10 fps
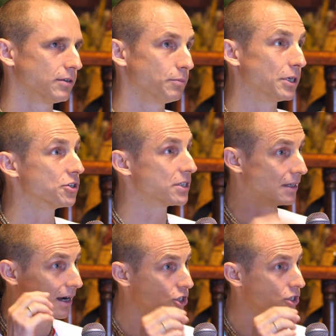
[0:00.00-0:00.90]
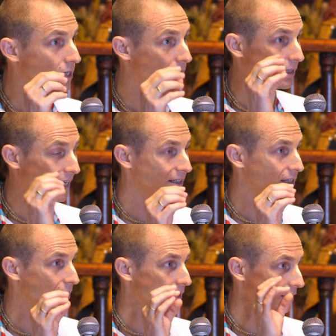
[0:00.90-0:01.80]
Because gyanes
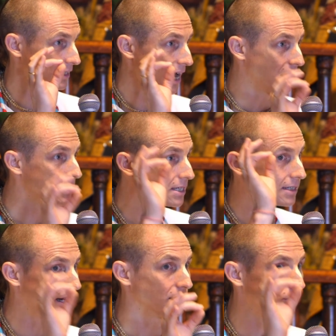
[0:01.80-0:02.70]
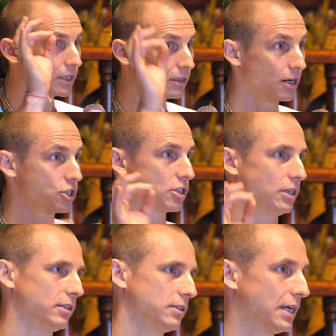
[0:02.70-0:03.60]
tatva
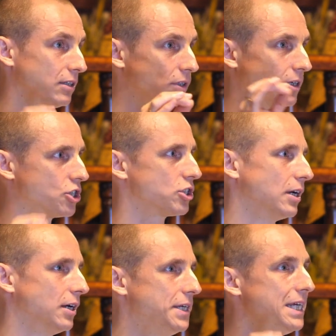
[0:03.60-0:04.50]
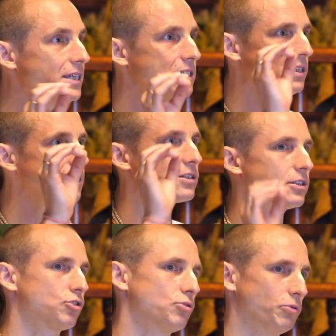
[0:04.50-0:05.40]
darshan, tatva darshina, he sees
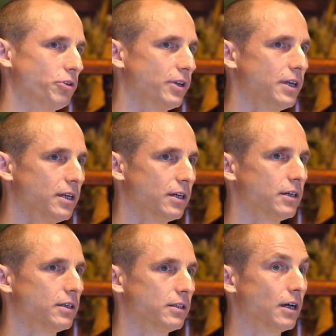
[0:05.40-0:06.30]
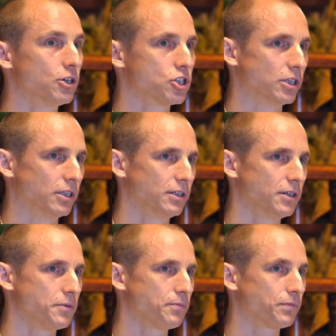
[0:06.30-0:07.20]
the truth, darshan.
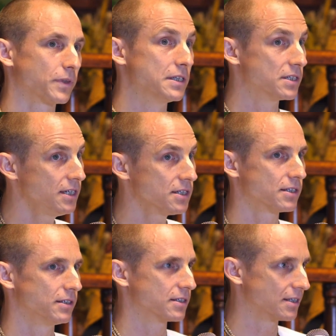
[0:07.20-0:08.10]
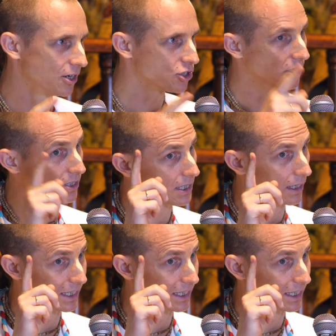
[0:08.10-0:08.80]
He sees, his darshan is saying,